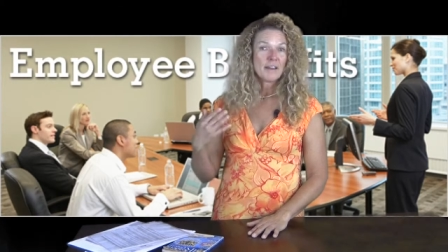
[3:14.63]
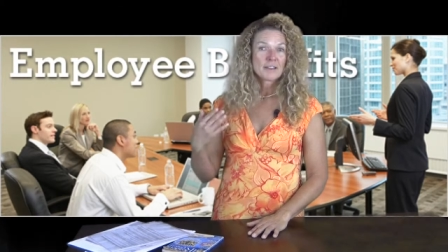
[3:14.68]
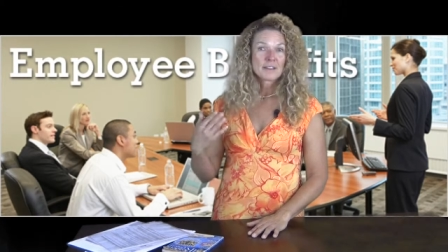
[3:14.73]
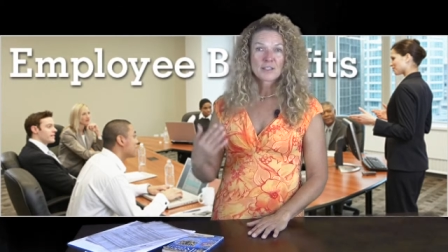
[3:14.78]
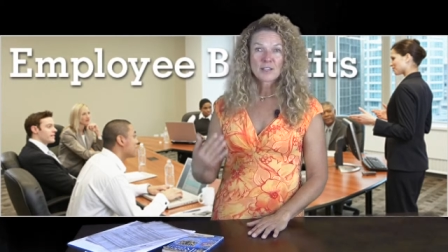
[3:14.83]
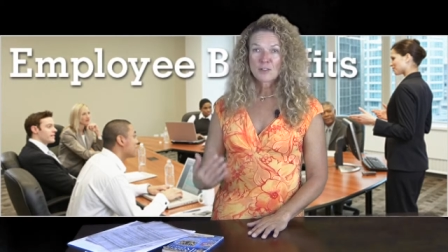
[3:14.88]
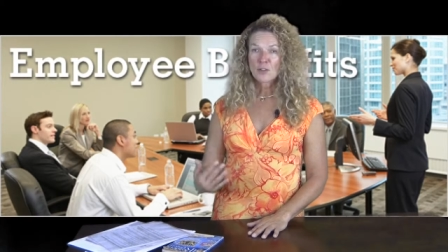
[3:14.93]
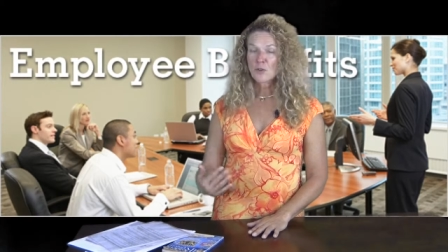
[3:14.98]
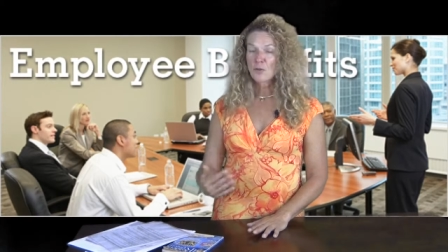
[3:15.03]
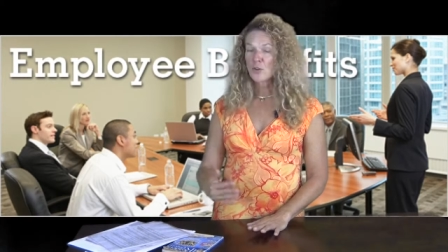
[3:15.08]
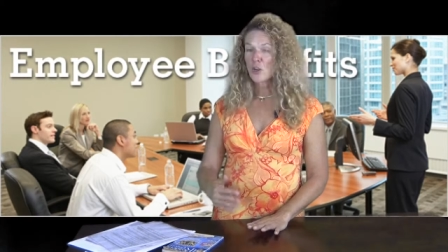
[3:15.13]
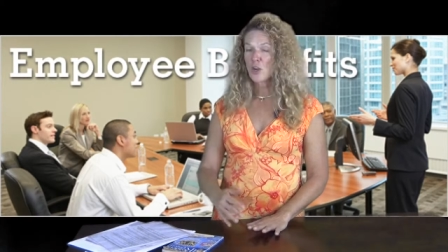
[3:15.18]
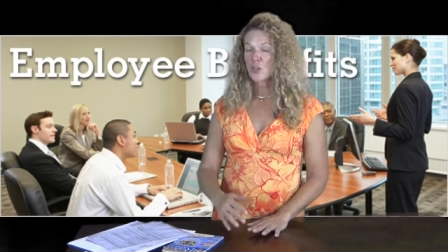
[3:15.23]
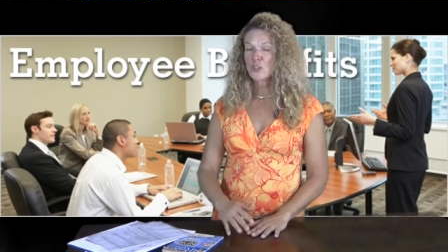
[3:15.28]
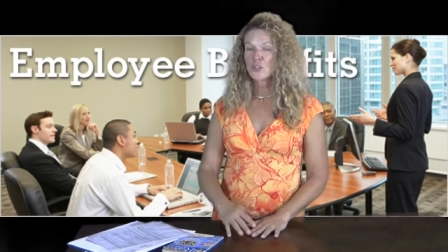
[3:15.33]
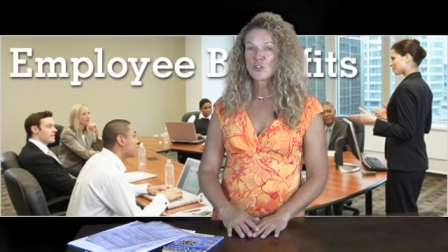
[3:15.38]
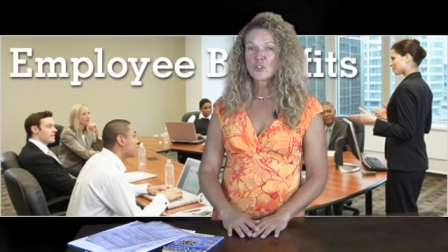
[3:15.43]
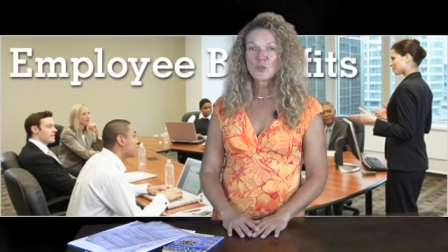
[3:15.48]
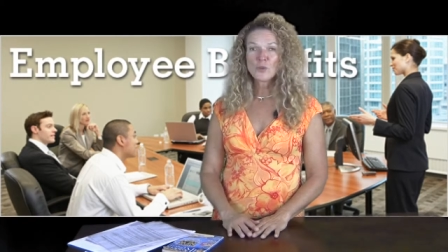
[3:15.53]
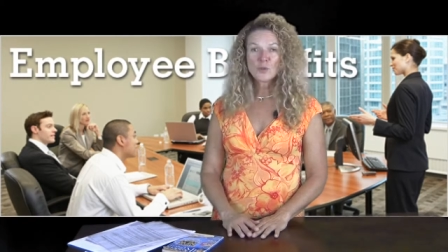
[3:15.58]
Salone, are
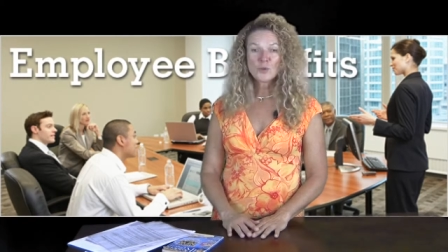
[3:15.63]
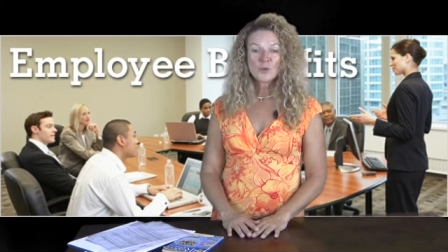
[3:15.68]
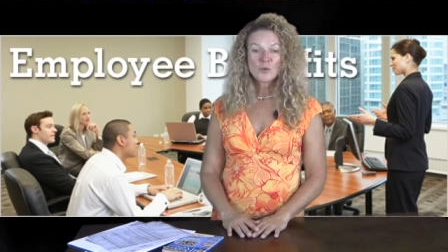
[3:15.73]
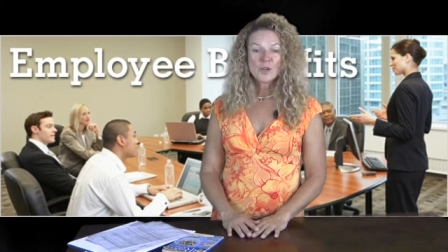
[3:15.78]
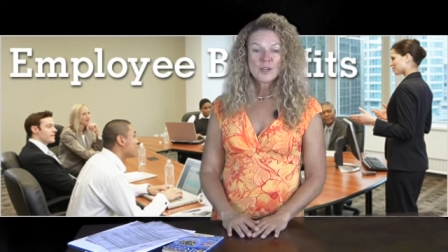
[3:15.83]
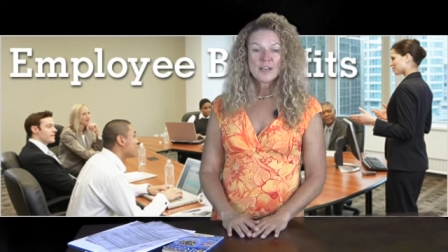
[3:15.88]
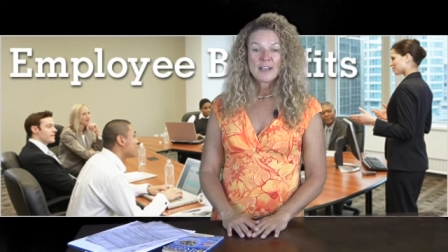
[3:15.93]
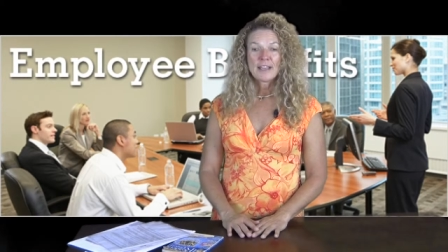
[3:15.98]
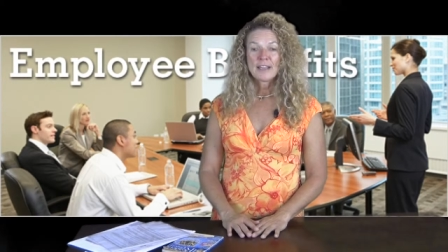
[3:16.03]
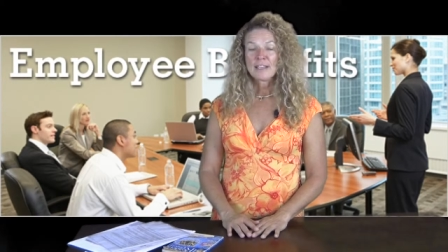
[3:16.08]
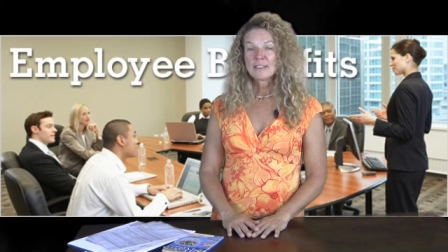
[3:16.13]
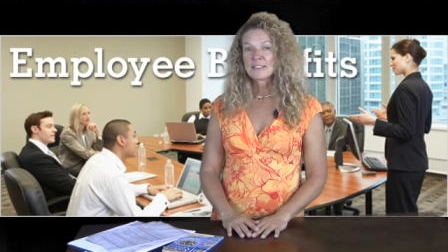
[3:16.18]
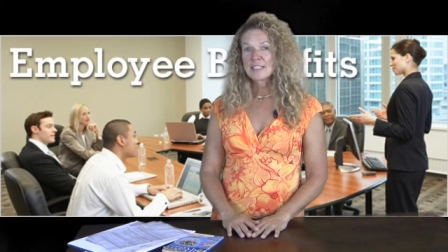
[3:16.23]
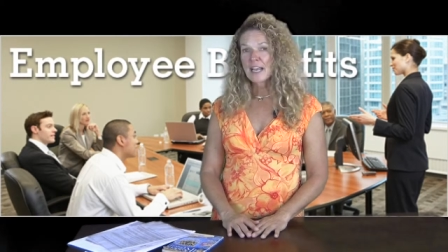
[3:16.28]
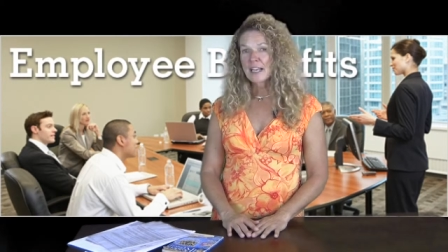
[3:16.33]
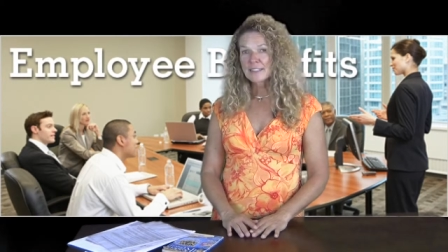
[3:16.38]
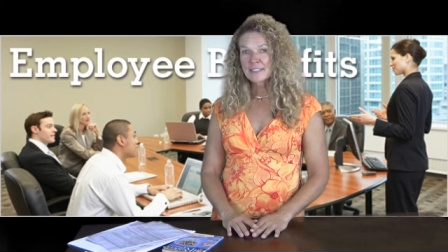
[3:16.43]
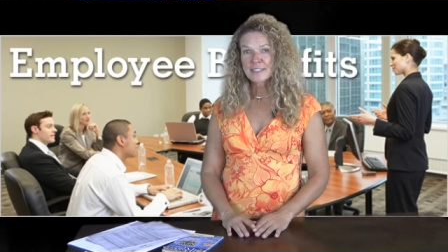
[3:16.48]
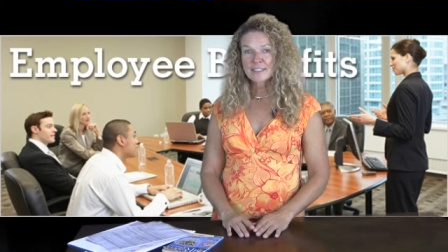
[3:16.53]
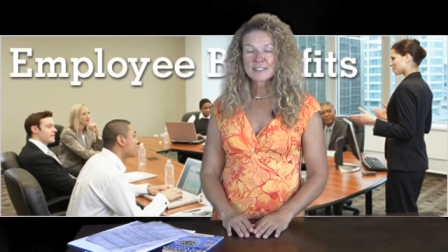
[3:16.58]
you in
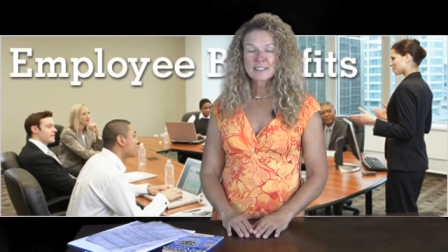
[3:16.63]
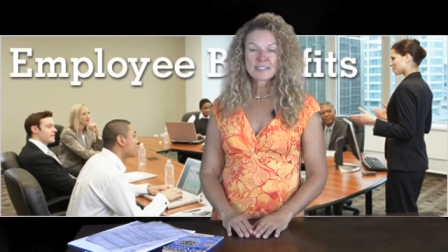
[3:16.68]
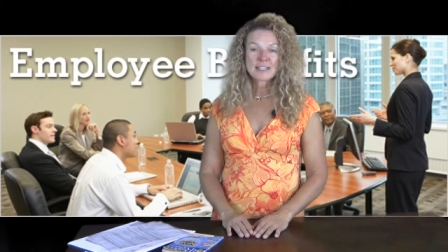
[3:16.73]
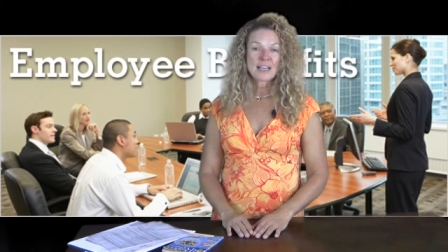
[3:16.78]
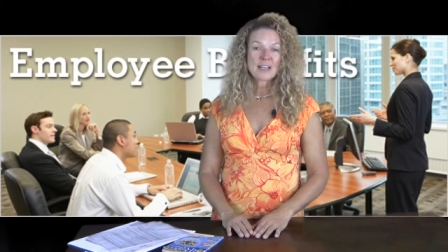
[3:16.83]
Texas?